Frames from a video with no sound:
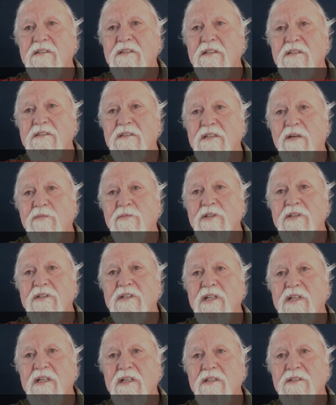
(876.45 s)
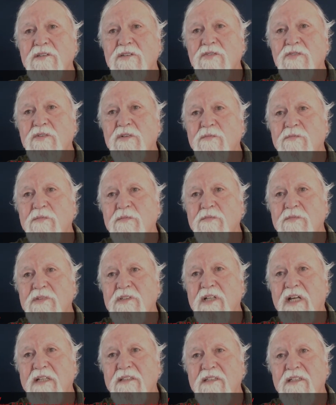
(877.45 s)
some of the tales from
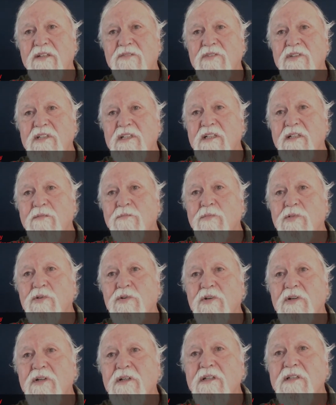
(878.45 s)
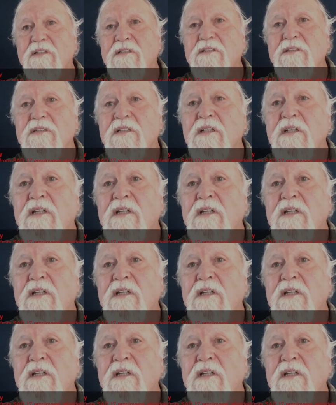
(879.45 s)
SAD 17 employees